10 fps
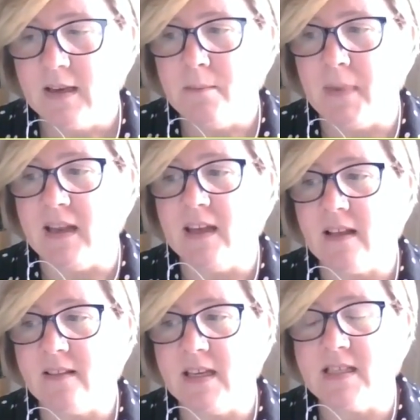meaning
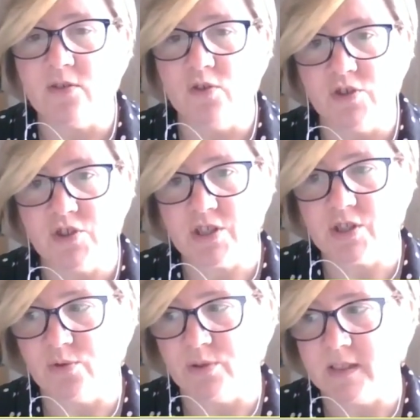that these are not just
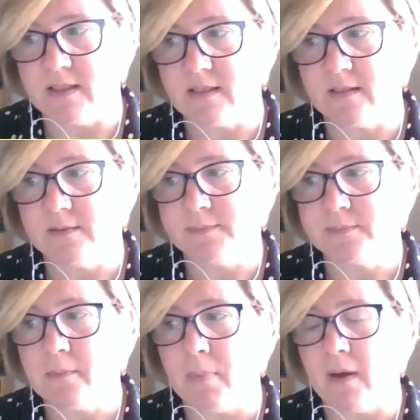stories,
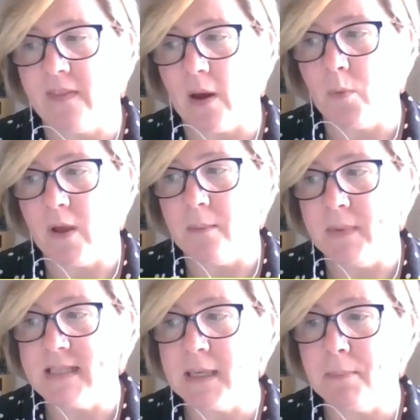but that we are
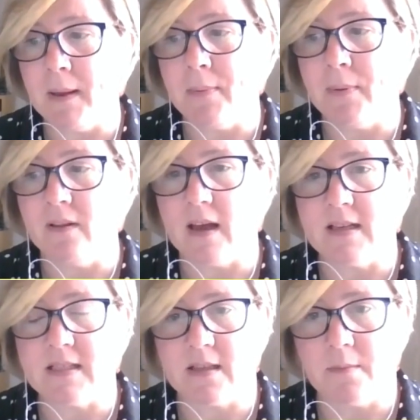meeting people
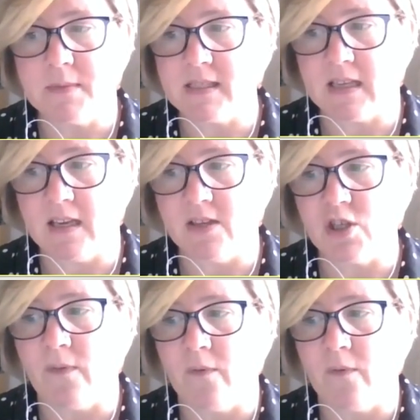at some stage of a